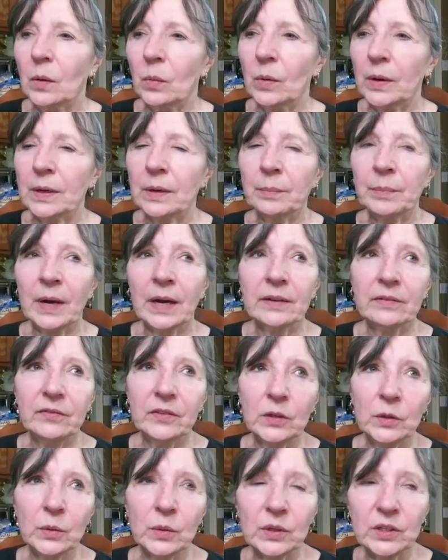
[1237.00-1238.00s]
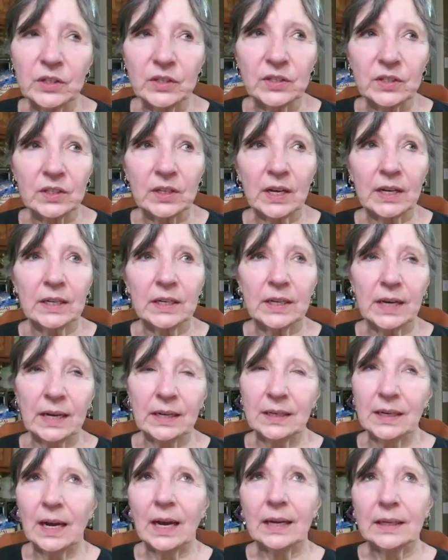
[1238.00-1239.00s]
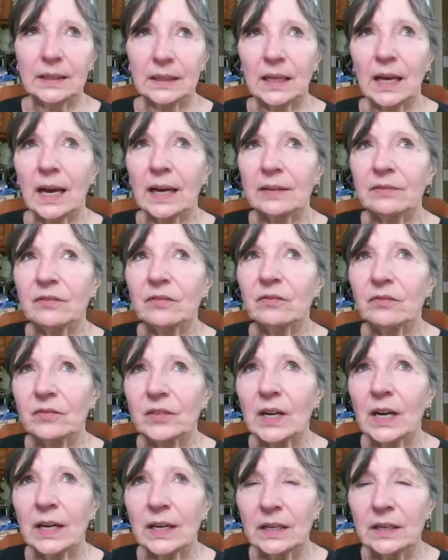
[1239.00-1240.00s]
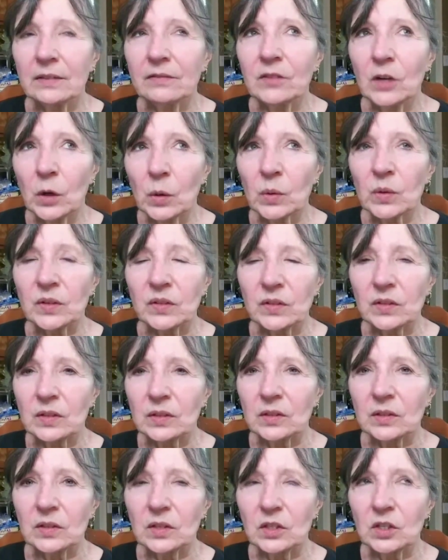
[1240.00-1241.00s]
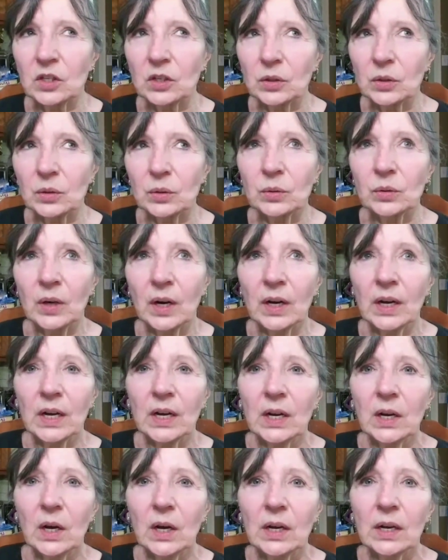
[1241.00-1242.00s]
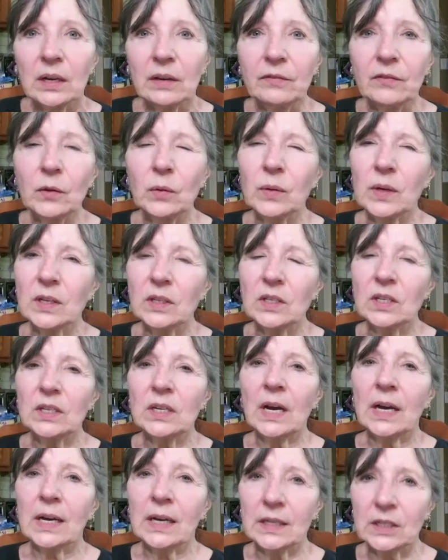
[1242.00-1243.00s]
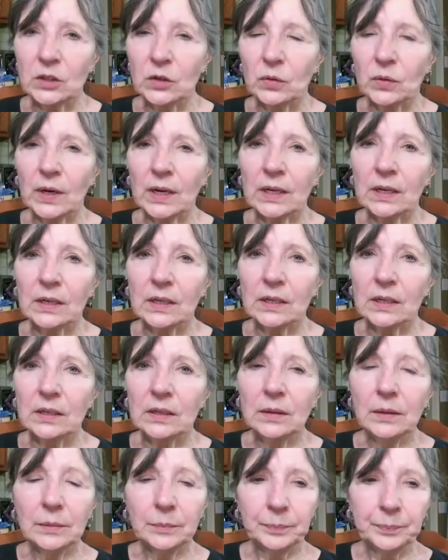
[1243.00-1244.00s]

One of my viewers said, and I, I've kind of noticed this too, if you get dehydrated,